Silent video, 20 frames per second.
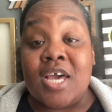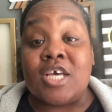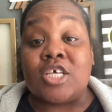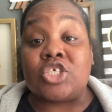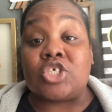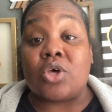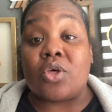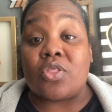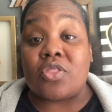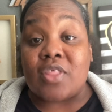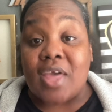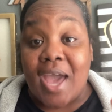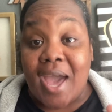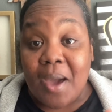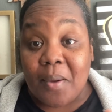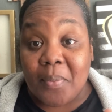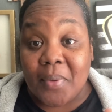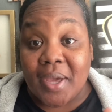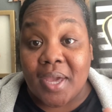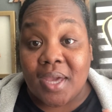So
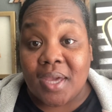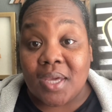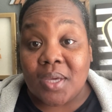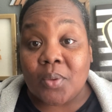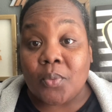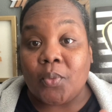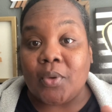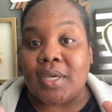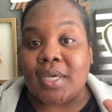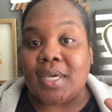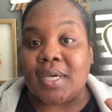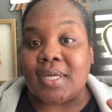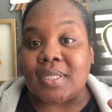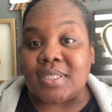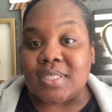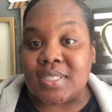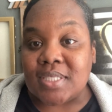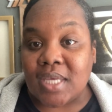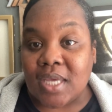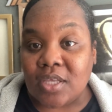that way we can
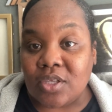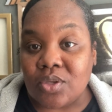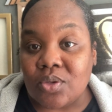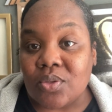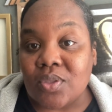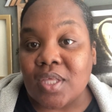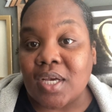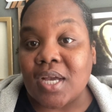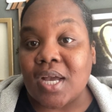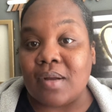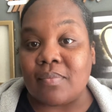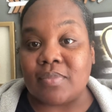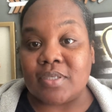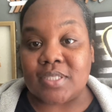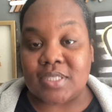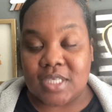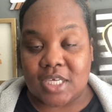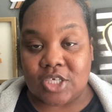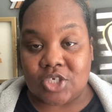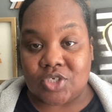continue the
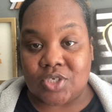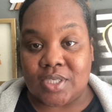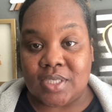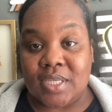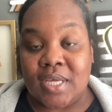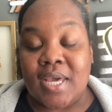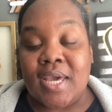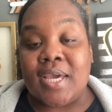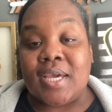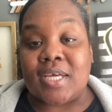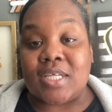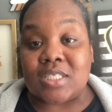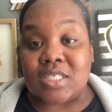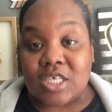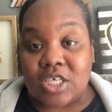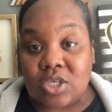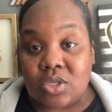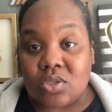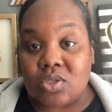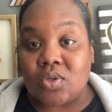conversation,
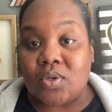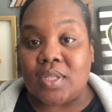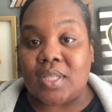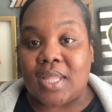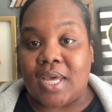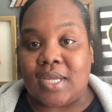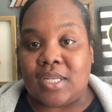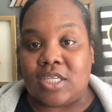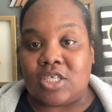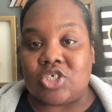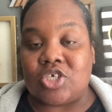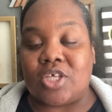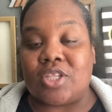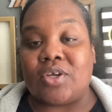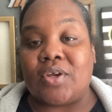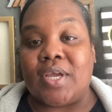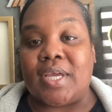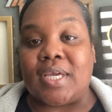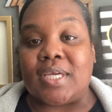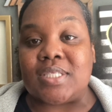continue to enlighten each
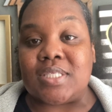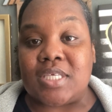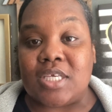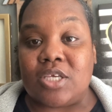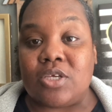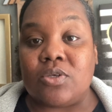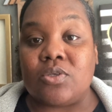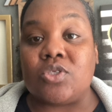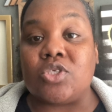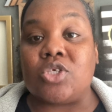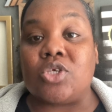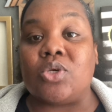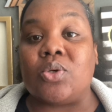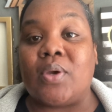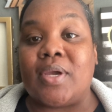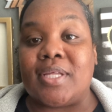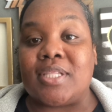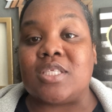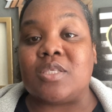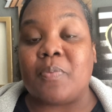other, and continue to
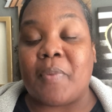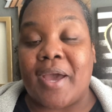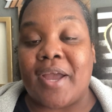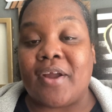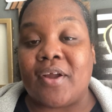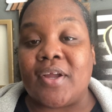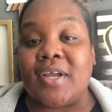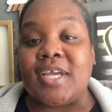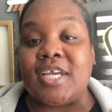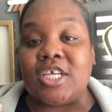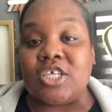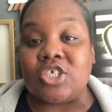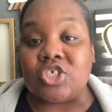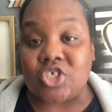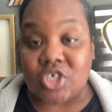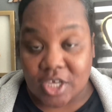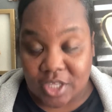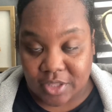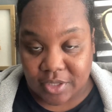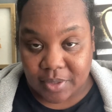inspire
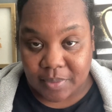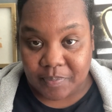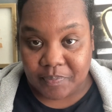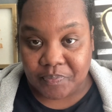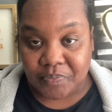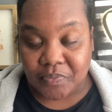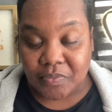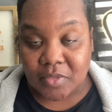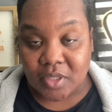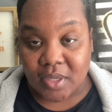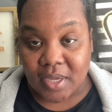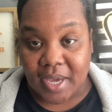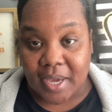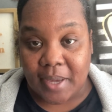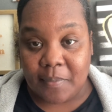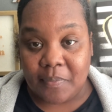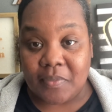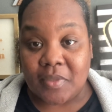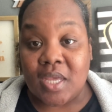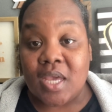each other
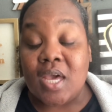okay?